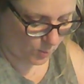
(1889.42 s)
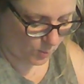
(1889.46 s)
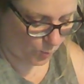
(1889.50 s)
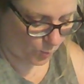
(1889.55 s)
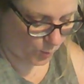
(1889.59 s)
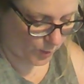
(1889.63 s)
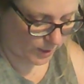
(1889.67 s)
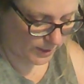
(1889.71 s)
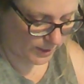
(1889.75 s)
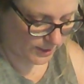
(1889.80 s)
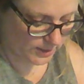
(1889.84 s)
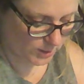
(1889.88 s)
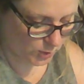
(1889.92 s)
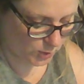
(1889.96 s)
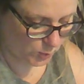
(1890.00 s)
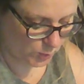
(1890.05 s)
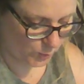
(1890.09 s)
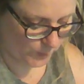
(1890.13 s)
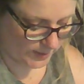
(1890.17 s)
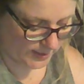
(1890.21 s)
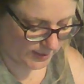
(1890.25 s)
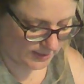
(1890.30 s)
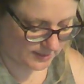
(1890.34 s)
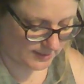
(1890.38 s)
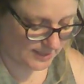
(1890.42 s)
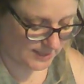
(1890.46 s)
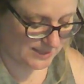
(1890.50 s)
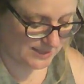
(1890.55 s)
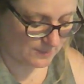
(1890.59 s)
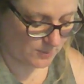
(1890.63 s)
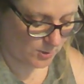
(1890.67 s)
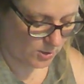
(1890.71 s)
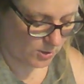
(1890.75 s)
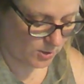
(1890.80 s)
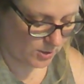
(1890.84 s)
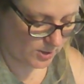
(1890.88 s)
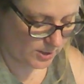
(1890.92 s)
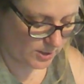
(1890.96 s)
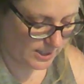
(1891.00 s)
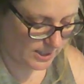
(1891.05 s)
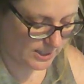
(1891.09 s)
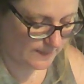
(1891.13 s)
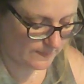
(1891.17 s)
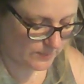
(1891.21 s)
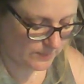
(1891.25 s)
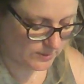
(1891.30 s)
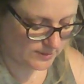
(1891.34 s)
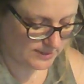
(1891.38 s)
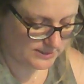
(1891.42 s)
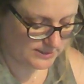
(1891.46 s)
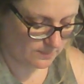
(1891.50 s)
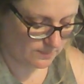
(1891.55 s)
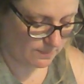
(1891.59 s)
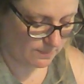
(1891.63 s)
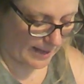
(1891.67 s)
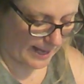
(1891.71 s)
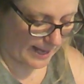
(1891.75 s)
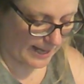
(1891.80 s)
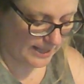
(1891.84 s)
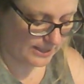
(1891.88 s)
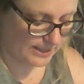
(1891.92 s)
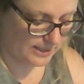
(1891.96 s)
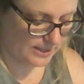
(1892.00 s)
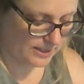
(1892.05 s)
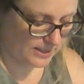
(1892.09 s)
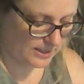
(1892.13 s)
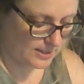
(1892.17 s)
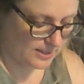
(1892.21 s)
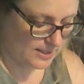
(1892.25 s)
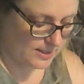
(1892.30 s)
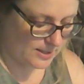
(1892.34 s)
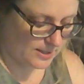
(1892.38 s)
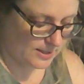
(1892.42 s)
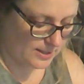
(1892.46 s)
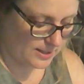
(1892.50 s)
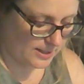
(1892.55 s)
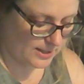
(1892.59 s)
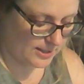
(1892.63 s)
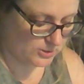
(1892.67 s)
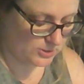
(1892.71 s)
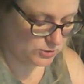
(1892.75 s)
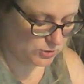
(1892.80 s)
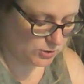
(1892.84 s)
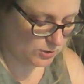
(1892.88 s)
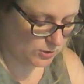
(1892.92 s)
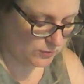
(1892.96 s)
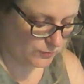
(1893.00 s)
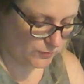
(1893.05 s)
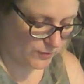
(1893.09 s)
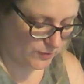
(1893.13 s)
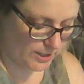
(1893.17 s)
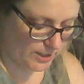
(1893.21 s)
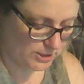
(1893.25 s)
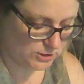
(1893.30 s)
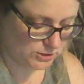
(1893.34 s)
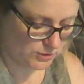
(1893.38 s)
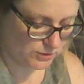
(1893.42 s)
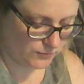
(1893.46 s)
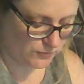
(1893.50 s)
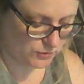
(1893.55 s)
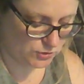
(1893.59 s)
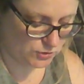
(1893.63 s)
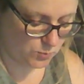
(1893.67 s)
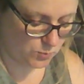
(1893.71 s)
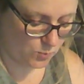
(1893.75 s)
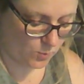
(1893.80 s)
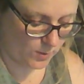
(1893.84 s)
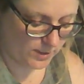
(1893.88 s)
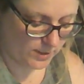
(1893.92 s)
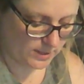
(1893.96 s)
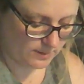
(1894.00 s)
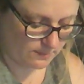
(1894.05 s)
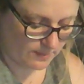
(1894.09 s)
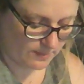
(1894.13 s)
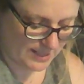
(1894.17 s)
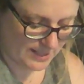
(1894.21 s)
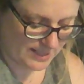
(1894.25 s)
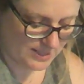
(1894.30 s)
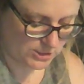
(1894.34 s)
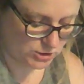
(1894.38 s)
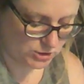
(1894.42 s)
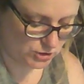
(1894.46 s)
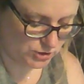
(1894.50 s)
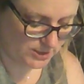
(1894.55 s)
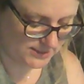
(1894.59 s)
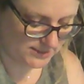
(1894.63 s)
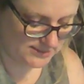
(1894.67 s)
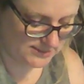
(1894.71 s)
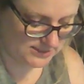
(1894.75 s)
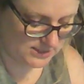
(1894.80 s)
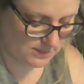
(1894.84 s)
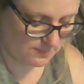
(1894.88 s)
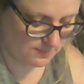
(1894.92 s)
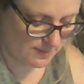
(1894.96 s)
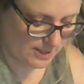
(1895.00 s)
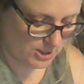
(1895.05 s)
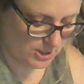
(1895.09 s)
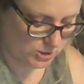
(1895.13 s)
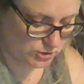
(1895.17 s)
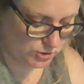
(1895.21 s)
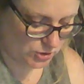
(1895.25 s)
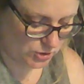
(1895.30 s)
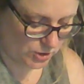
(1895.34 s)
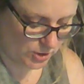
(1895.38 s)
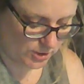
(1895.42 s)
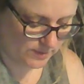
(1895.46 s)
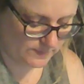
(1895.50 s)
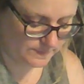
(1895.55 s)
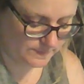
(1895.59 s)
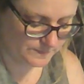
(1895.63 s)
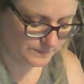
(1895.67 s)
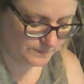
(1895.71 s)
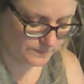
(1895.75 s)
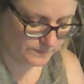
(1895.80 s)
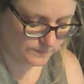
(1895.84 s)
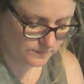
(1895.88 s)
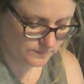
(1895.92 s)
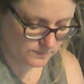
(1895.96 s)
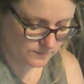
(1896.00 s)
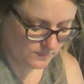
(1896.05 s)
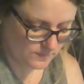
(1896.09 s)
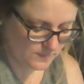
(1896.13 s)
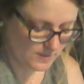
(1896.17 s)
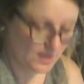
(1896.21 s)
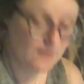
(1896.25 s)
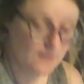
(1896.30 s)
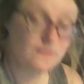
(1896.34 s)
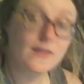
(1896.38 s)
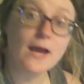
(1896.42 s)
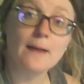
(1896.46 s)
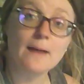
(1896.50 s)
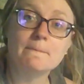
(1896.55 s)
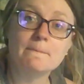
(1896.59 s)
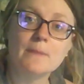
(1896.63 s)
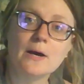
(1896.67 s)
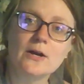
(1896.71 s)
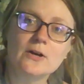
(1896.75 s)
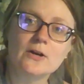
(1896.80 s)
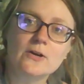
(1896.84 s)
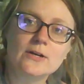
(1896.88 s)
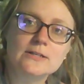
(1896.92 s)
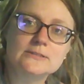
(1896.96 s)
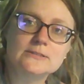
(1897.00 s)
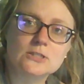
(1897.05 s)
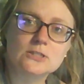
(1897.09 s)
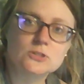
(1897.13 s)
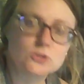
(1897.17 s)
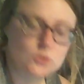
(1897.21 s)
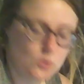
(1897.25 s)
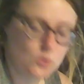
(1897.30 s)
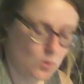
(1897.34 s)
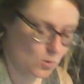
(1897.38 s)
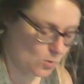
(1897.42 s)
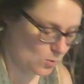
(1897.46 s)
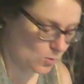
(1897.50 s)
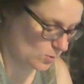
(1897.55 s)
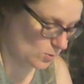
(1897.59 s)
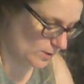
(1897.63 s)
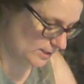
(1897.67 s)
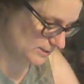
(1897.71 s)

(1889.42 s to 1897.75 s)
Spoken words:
to work quickly, and then we are going to put this back into the fridge for 20 minutes just to make sure that butter is as cold as